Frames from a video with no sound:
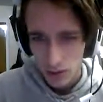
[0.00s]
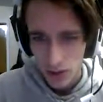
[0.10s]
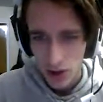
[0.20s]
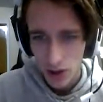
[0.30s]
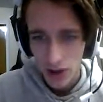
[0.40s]

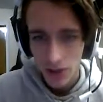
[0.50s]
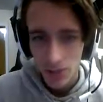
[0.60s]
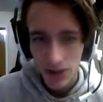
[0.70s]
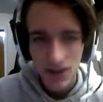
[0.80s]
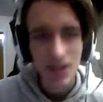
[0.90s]
We are in
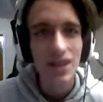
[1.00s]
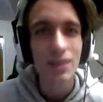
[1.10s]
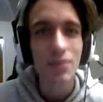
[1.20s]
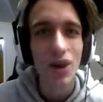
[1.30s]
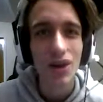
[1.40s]

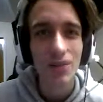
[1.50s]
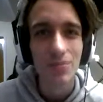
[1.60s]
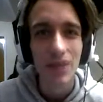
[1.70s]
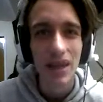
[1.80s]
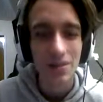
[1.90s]
Bikini Bottom,
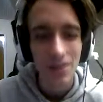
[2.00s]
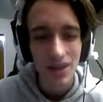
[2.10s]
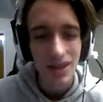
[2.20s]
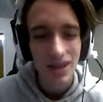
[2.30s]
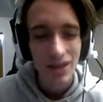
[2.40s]

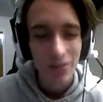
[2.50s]
baby.